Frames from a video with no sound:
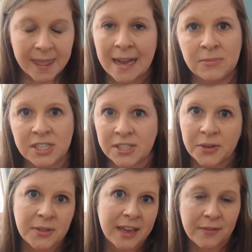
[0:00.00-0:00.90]
I'm just
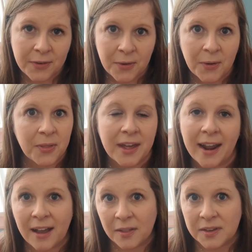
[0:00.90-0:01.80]
so thankful that
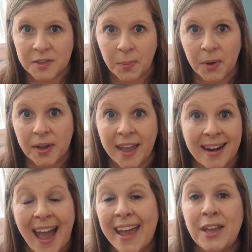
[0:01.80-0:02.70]
I got this book, and
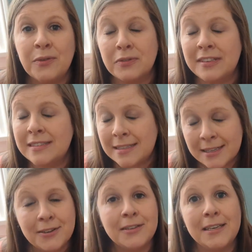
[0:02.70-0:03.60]
I
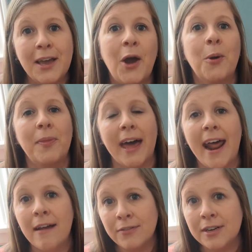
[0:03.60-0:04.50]
sincerely hope that
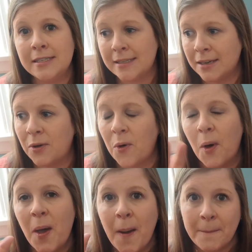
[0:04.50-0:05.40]
every
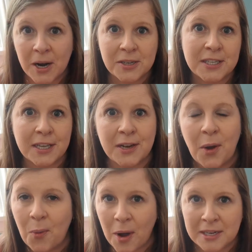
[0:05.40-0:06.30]
single person
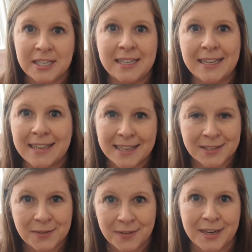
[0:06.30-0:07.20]
watching
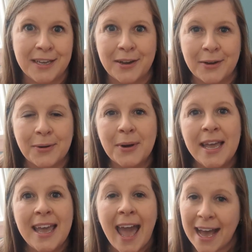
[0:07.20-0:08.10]
this video
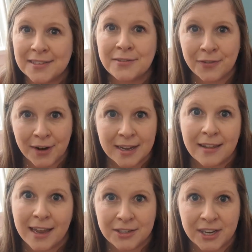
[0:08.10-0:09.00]
has a friend
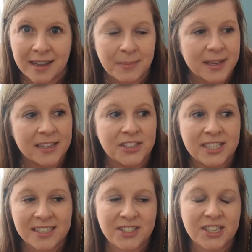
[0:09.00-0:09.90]
like Jen, because
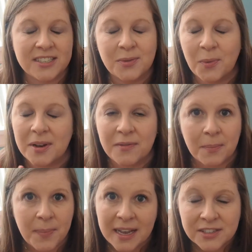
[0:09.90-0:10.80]
she's just one of
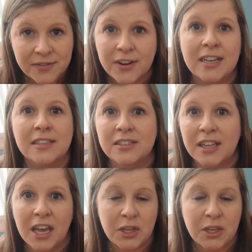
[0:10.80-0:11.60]
the best friends that